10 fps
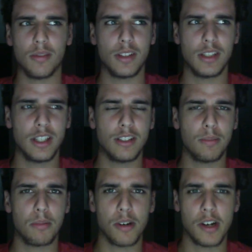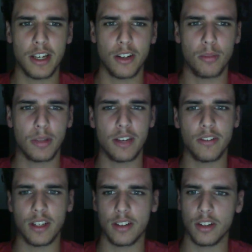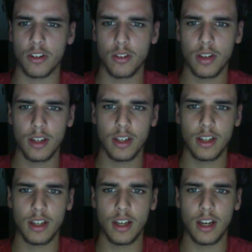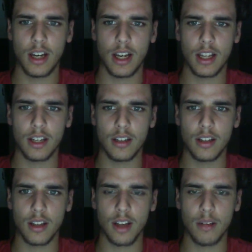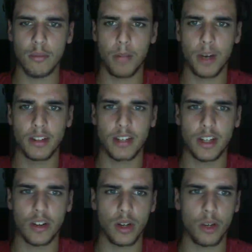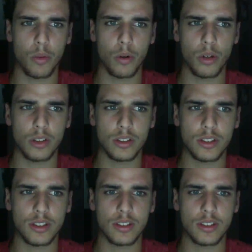it's a pretty complicated thing to do, and my take on it was